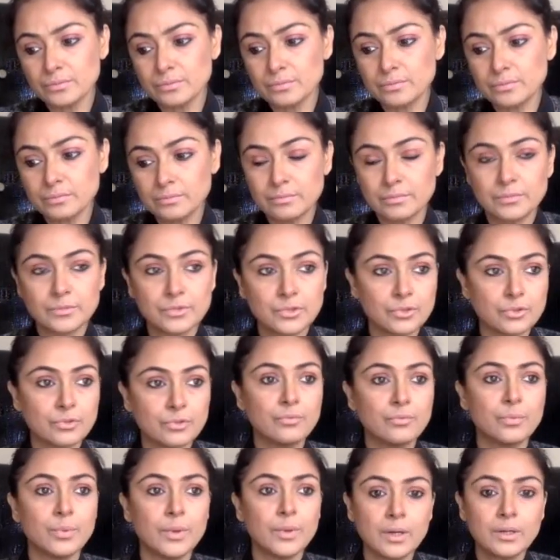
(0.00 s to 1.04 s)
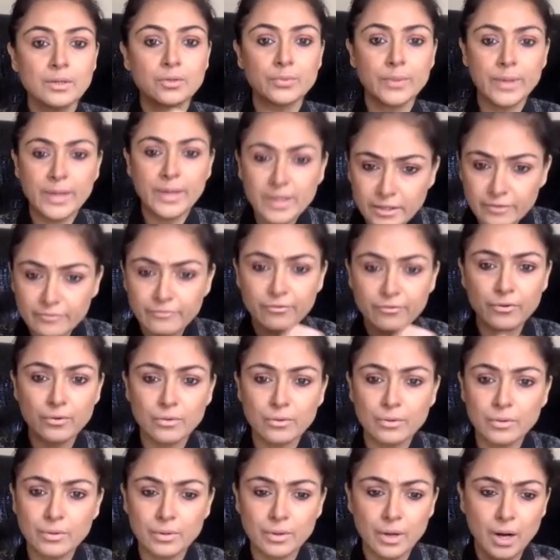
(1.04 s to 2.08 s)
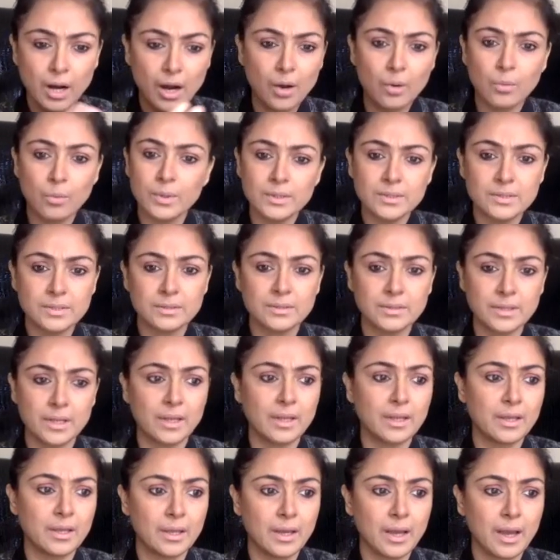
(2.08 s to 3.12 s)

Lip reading: you know, work 24 hours a day.